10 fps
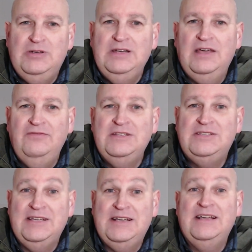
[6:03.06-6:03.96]
life is
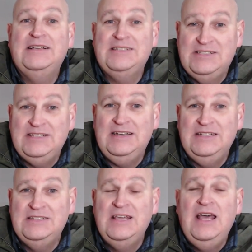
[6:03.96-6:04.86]

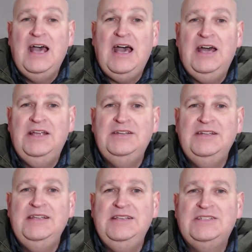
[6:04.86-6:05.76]
excellent, and
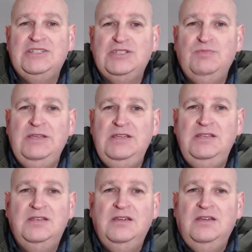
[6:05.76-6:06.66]
its
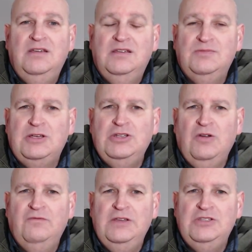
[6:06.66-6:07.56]
speed, especially
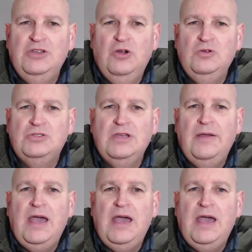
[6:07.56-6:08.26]
on videos,